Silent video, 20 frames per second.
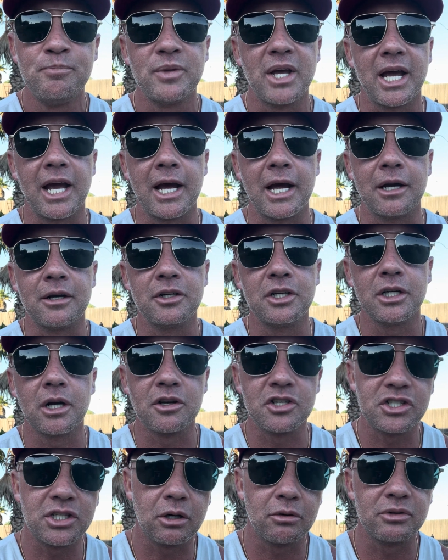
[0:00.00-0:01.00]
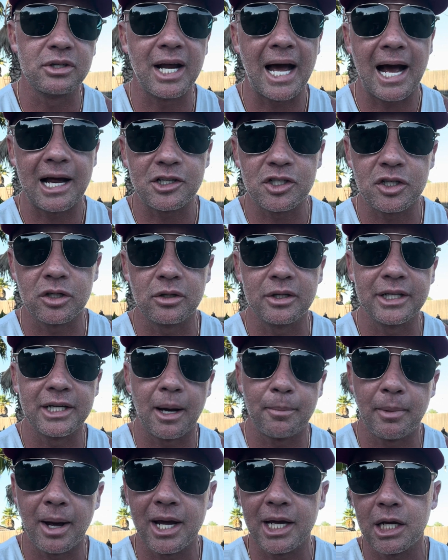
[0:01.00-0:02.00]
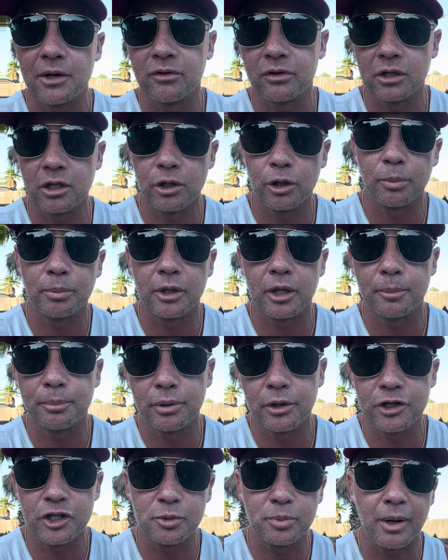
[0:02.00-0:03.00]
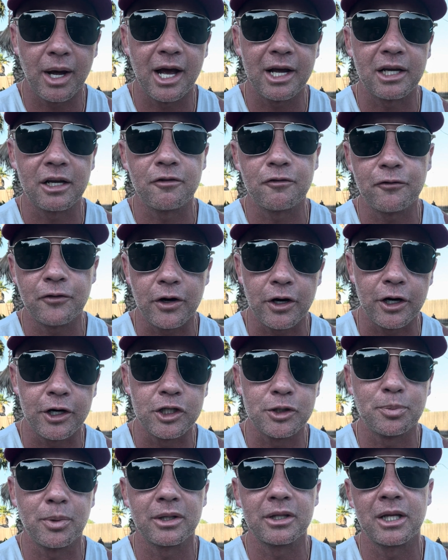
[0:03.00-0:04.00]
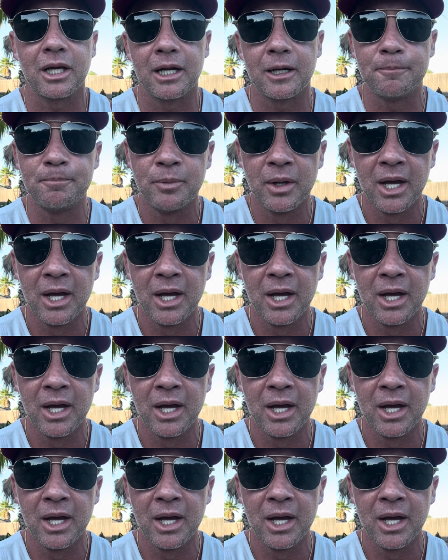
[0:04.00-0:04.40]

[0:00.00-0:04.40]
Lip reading: And, still naturally, I may give a little bit of pushback at first, but then